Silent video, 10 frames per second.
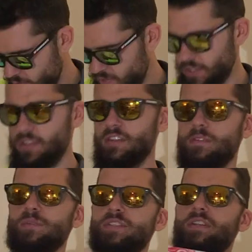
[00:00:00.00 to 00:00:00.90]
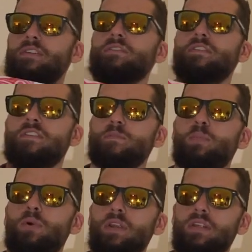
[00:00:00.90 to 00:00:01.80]
So the materials of this
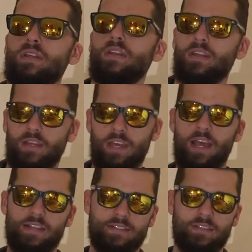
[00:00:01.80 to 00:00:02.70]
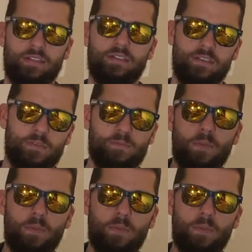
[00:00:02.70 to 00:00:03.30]
board, it has the